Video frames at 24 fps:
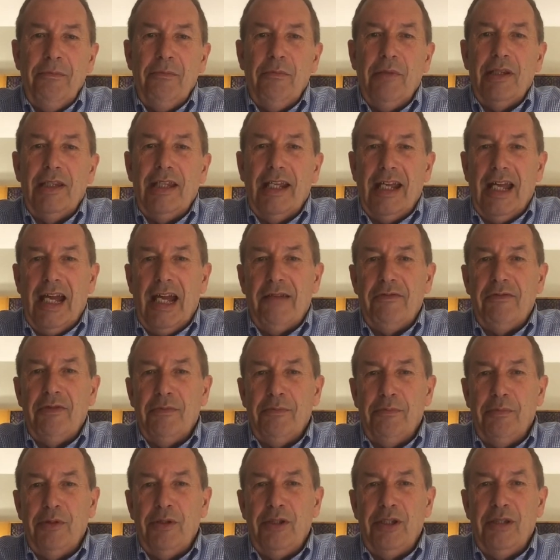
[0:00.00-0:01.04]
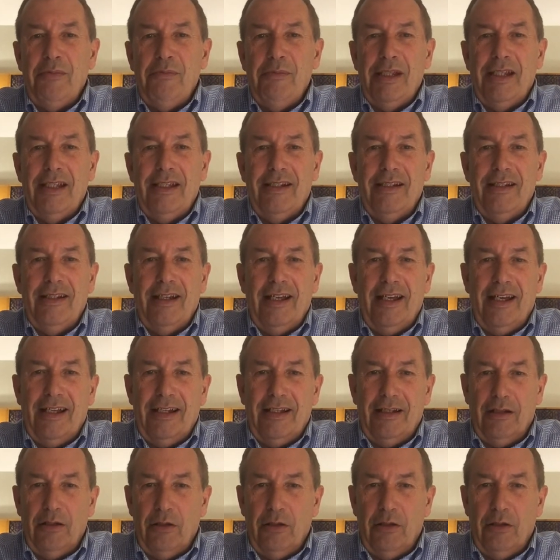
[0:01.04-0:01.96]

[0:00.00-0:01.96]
but they have to put them in at